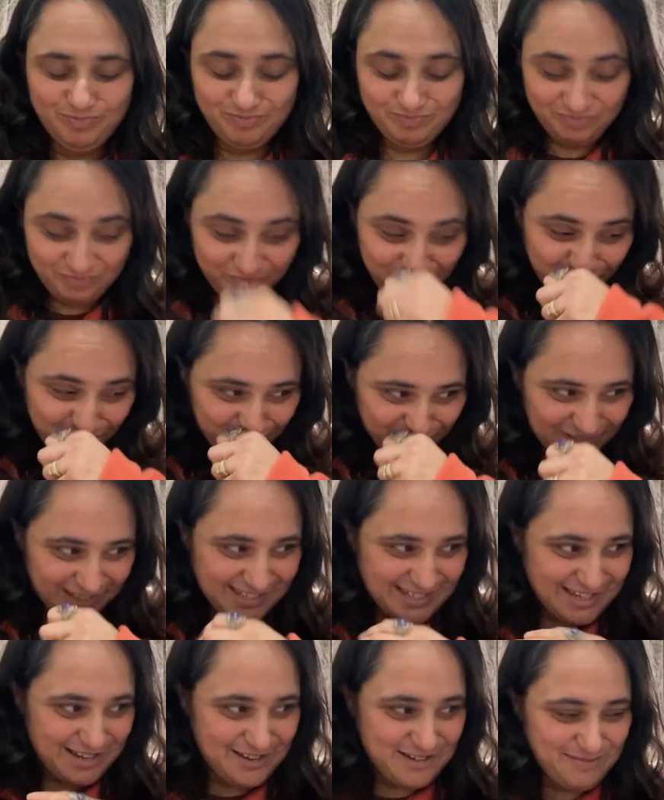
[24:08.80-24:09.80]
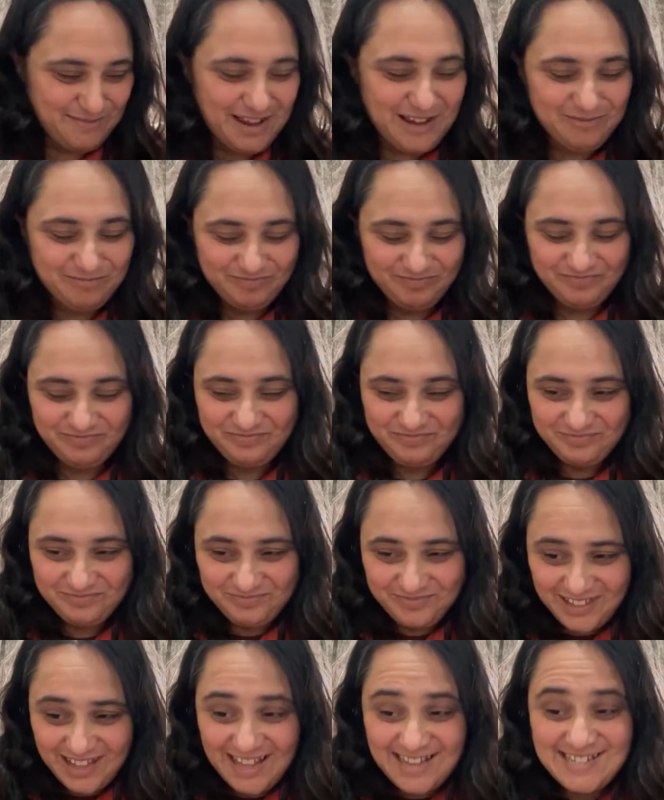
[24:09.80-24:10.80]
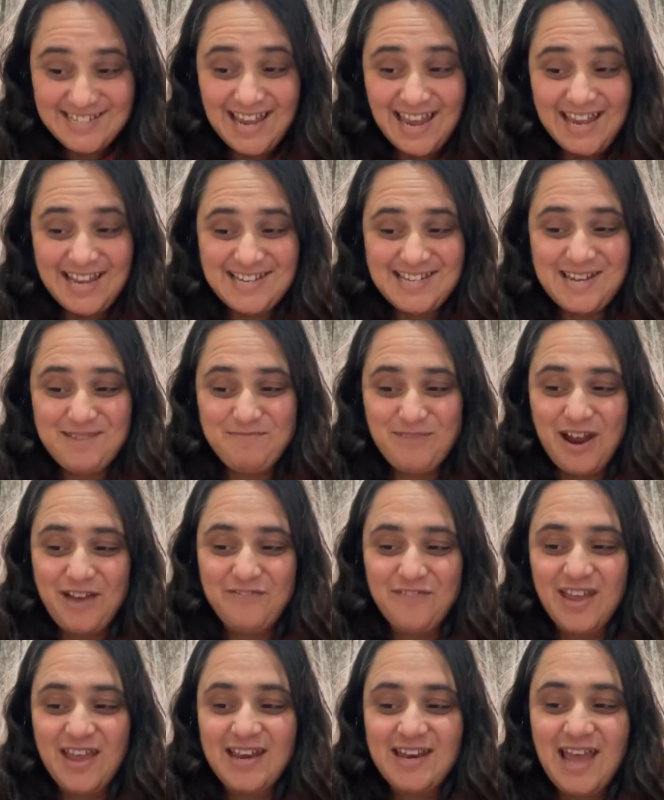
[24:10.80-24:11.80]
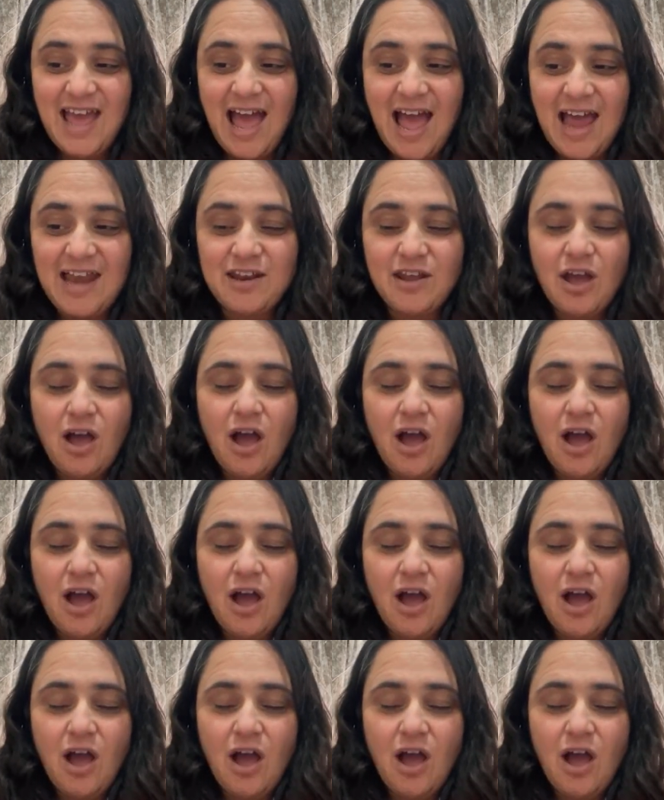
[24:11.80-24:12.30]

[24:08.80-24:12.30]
Excuse me. Take a deep breath in and